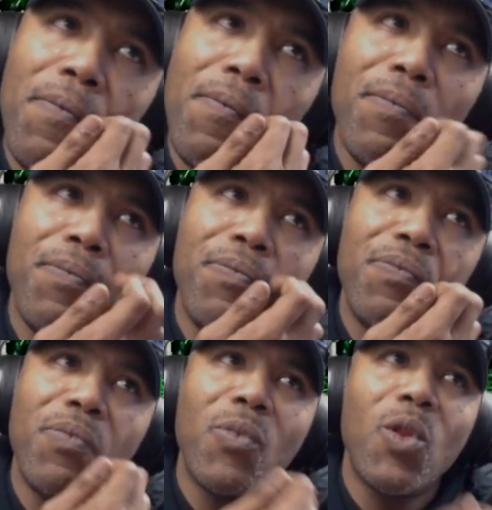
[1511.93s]
we're not
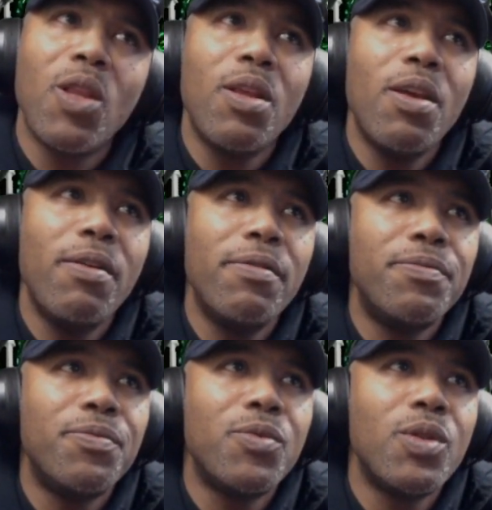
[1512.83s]
having a good time. I'm
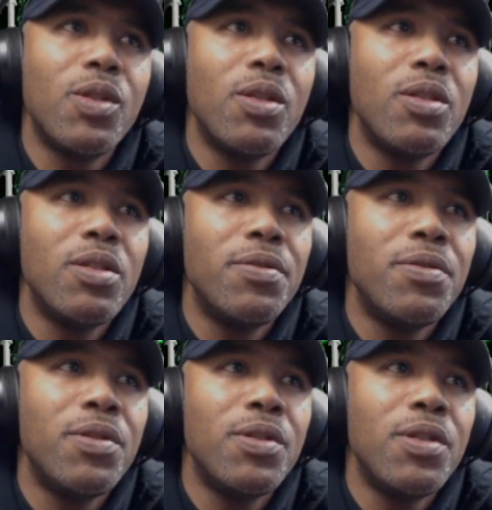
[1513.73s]
over here talking to
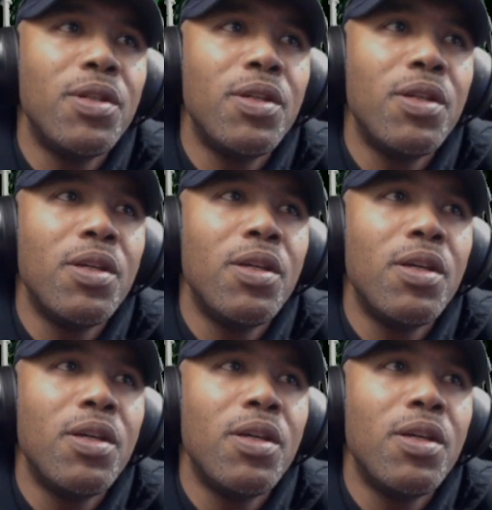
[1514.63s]
someone.